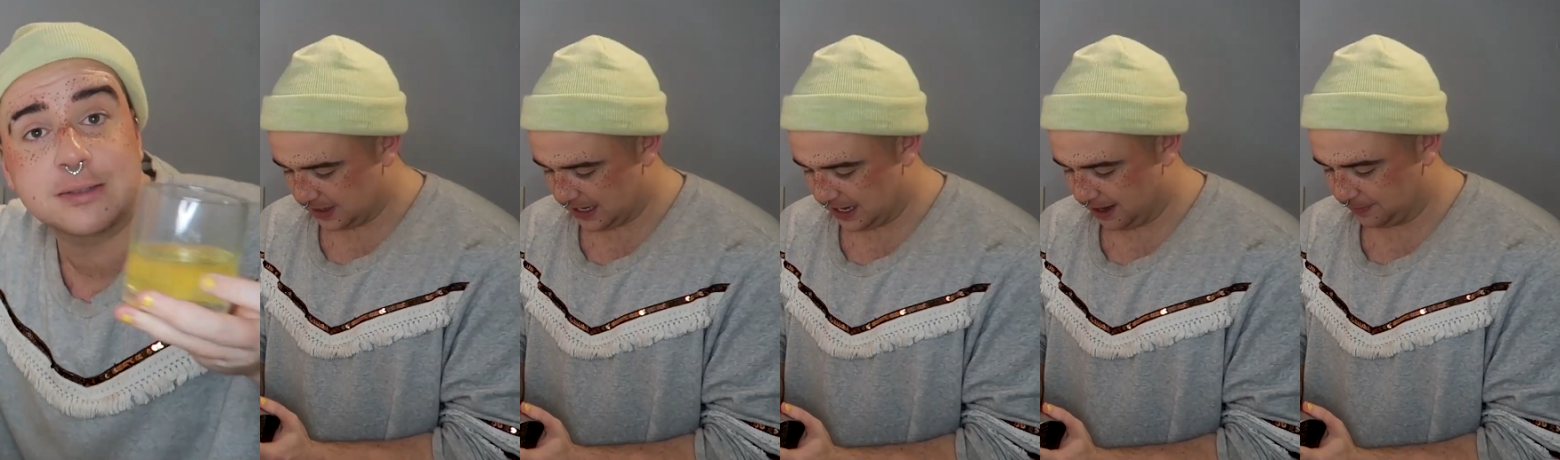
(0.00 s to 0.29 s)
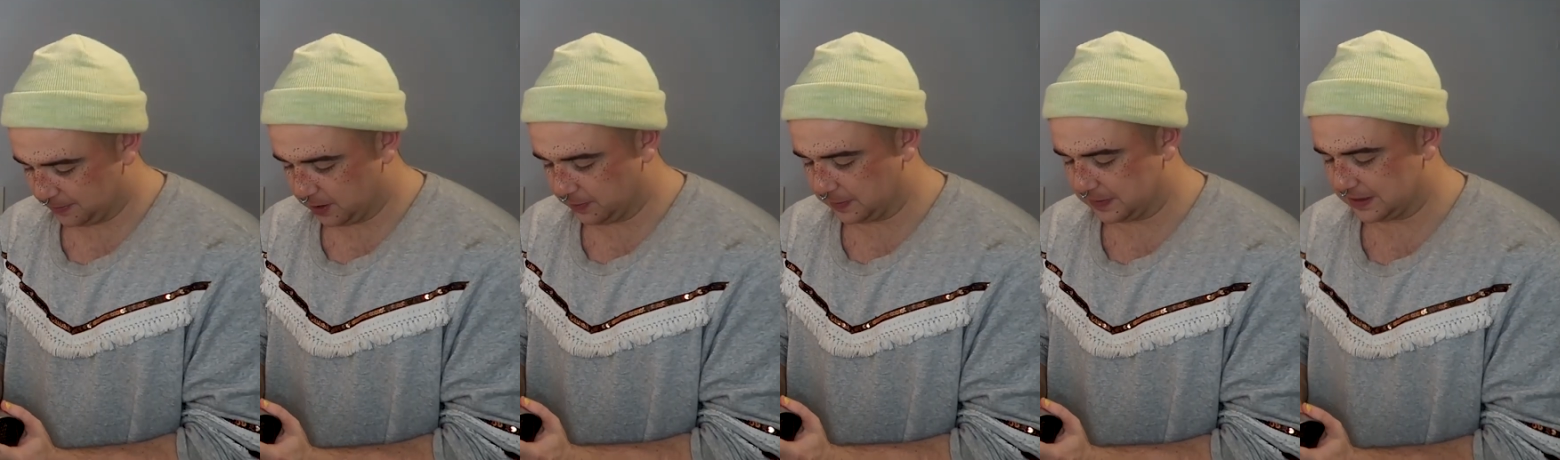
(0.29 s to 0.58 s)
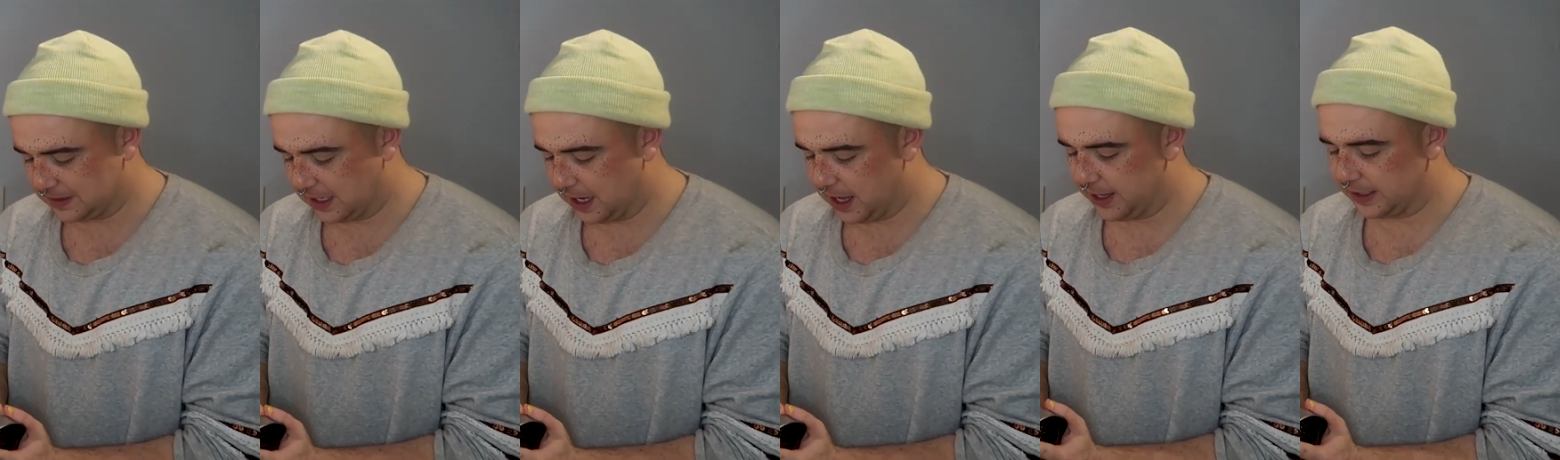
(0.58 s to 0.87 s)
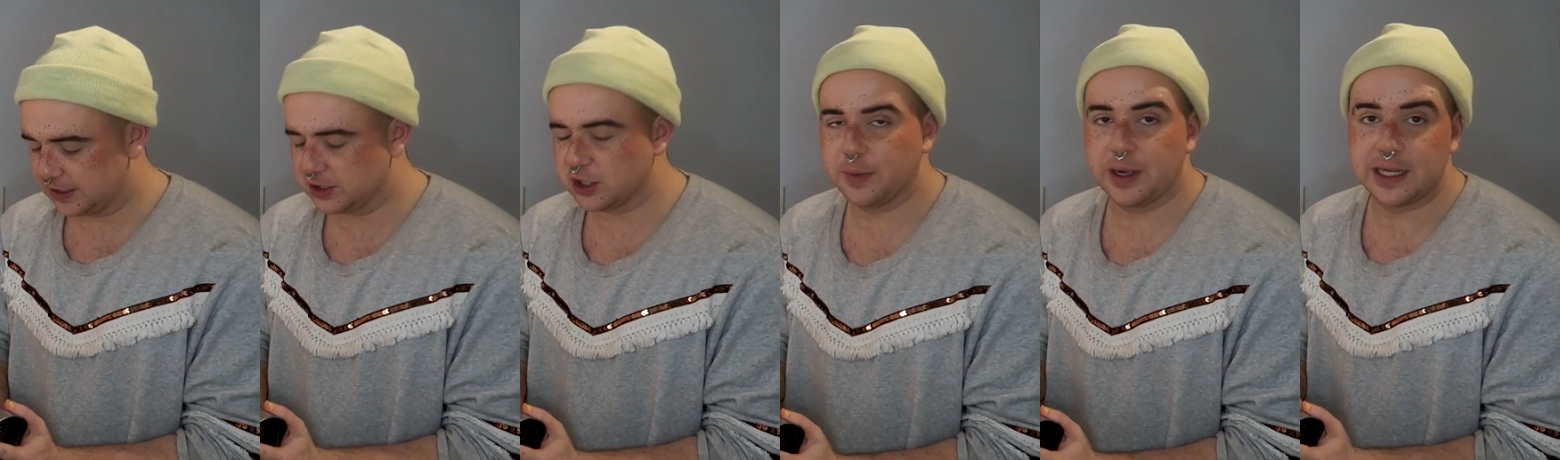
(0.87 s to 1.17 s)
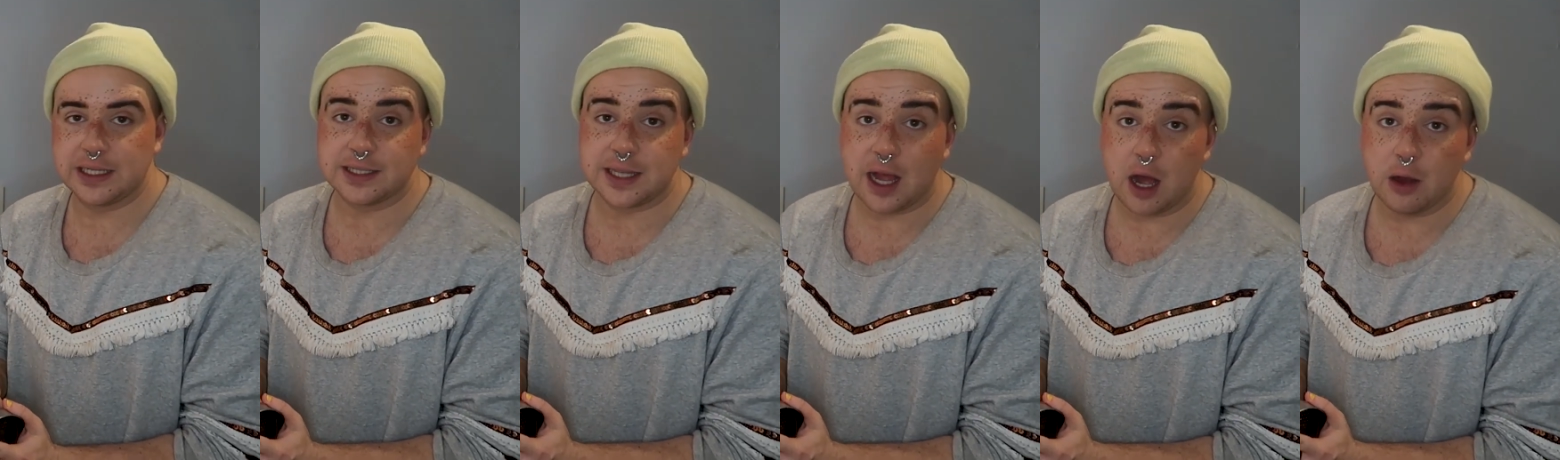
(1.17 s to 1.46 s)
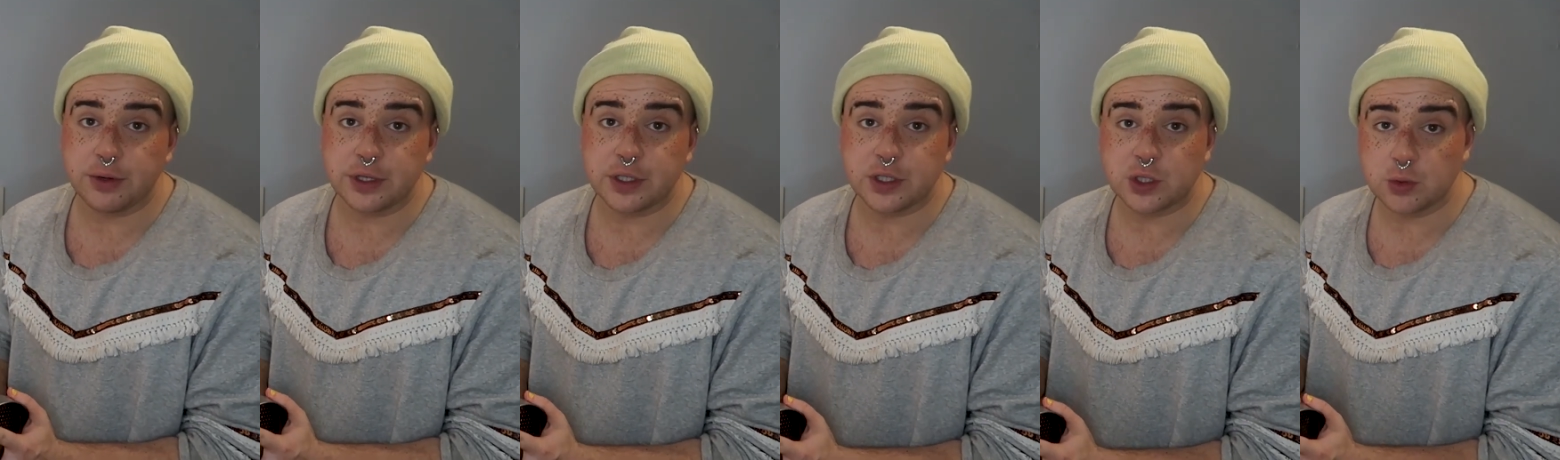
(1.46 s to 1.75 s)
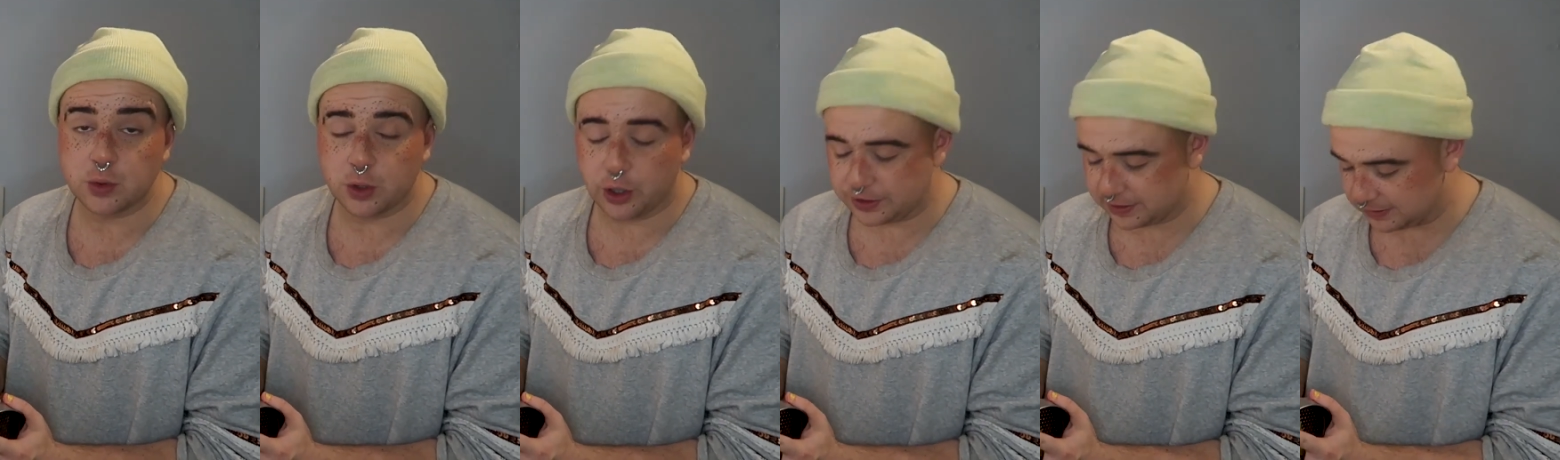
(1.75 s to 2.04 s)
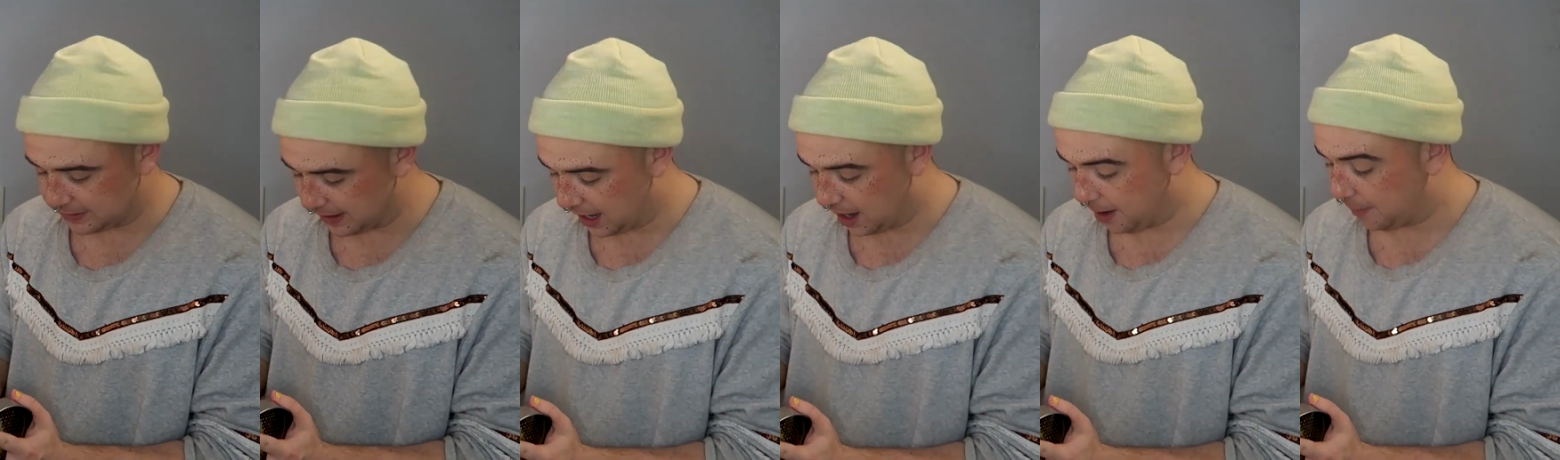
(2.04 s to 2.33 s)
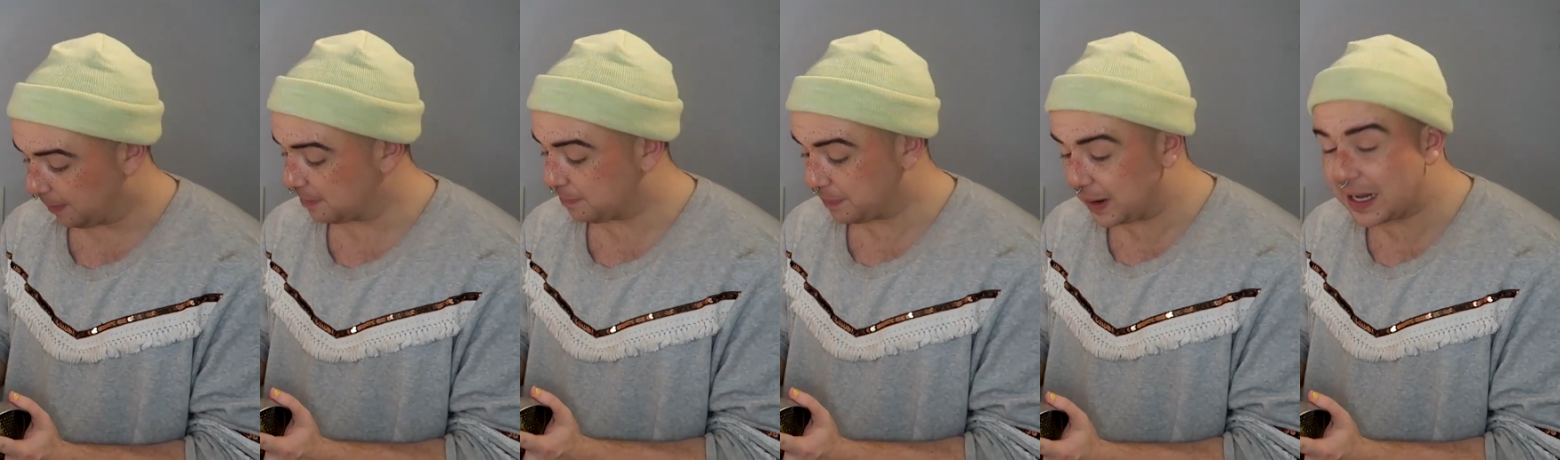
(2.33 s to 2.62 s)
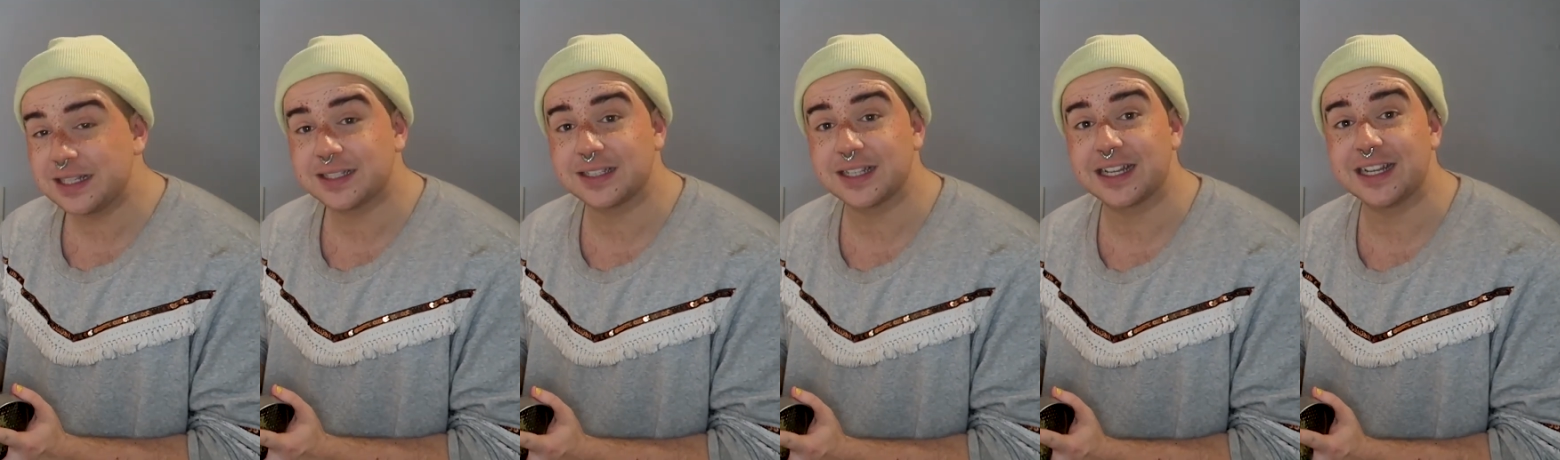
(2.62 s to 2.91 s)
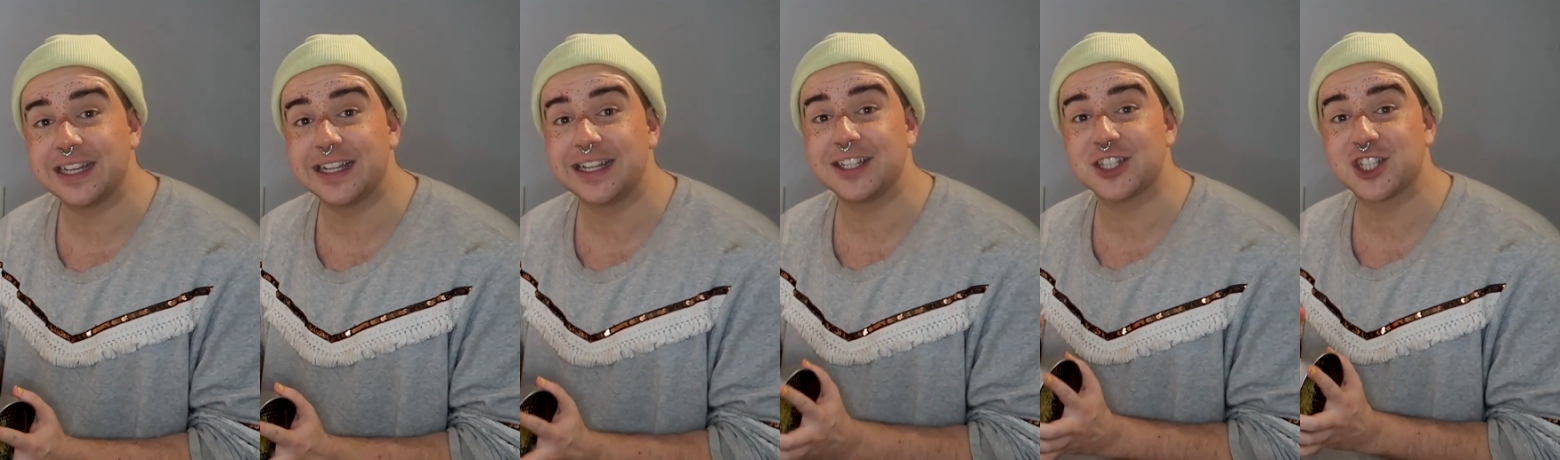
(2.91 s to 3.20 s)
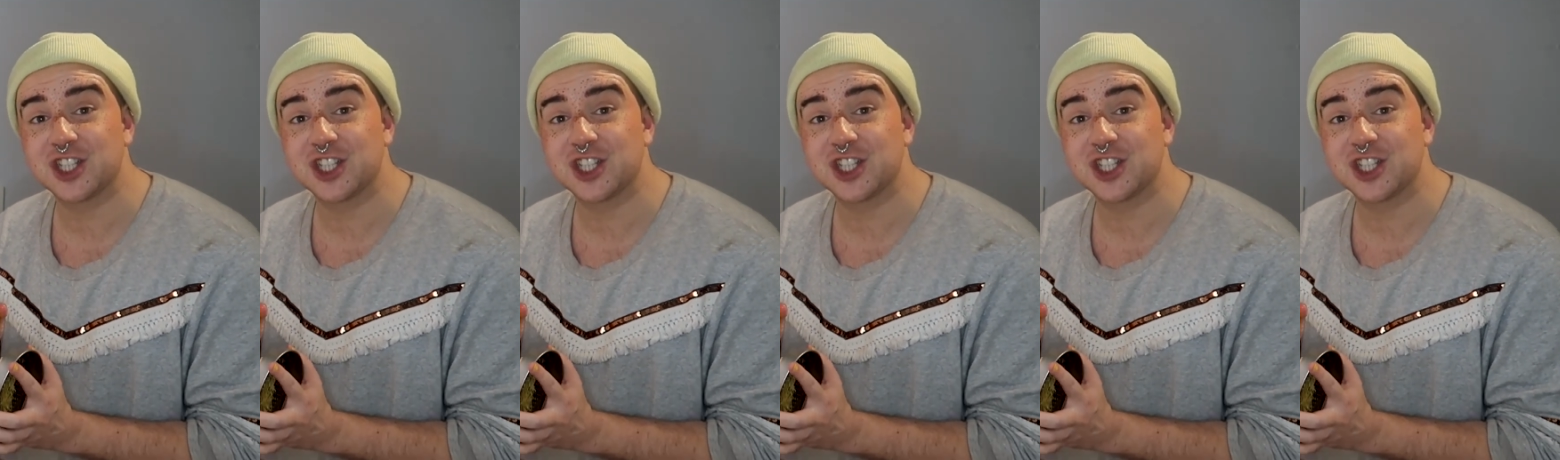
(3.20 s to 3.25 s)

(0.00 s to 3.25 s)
My laptop is dying, so my sound is soon going to die. But basically,